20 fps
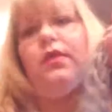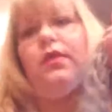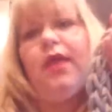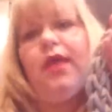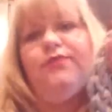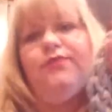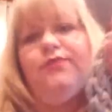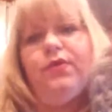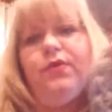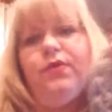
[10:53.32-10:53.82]
have
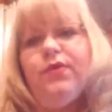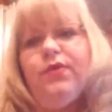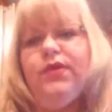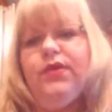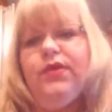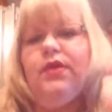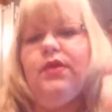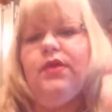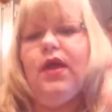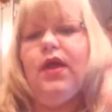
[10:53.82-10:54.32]
fun with
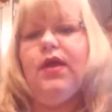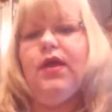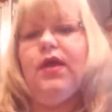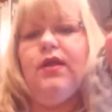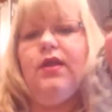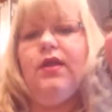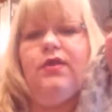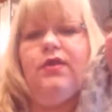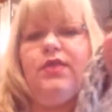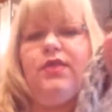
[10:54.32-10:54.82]
it. I
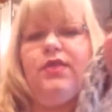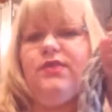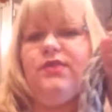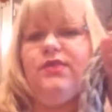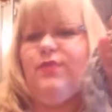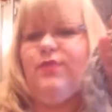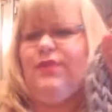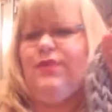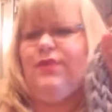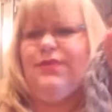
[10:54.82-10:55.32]
learned this
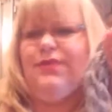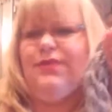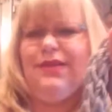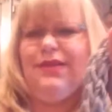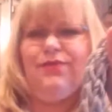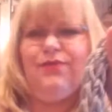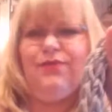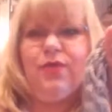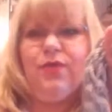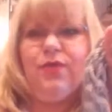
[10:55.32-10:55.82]
when I was in like
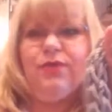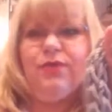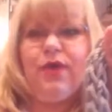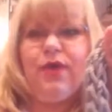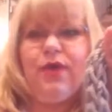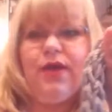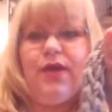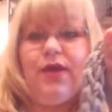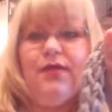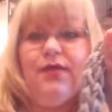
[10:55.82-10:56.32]
4th
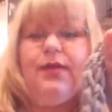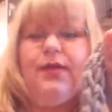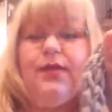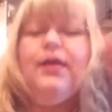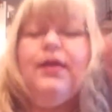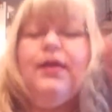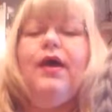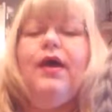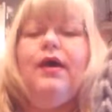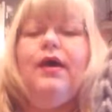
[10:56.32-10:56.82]
grade.
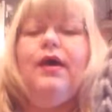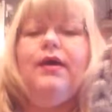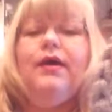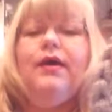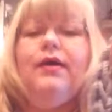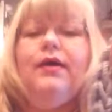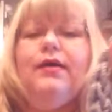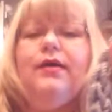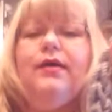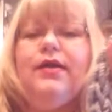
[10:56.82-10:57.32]

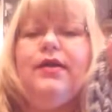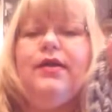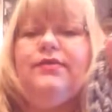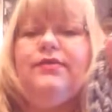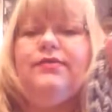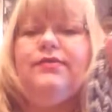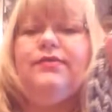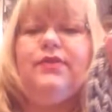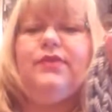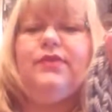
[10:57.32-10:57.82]
It's
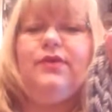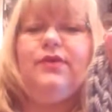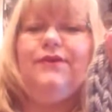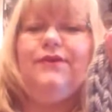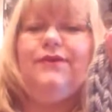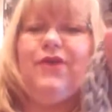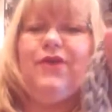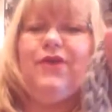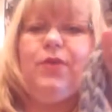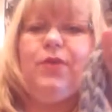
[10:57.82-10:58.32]
still a
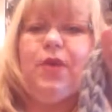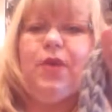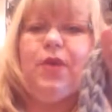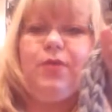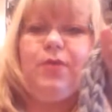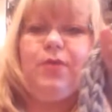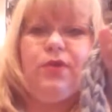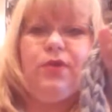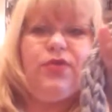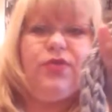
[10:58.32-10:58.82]
very
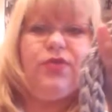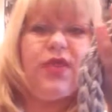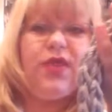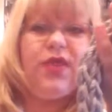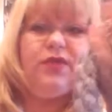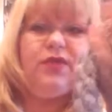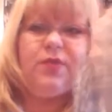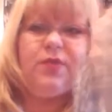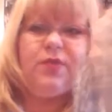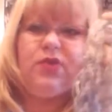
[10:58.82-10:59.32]
popular thing,
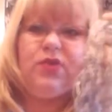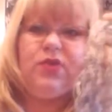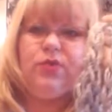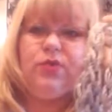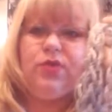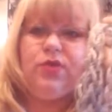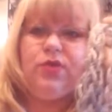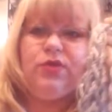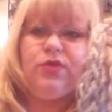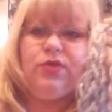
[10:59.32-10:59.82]
especially with
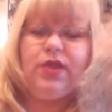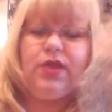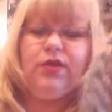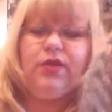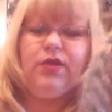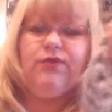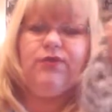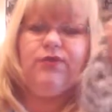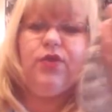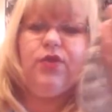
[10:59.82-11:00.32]
all the
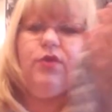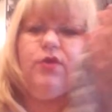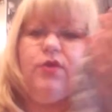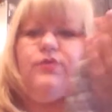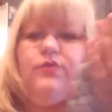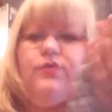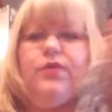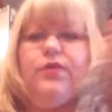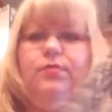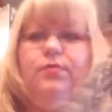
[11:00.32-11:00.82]
decorative
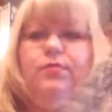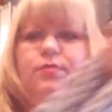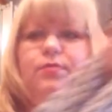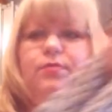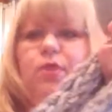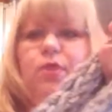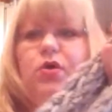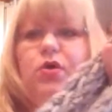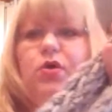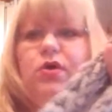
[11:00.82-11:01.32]
yarns and
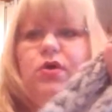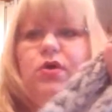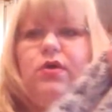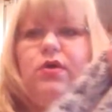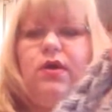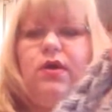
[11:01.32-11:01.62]
bulk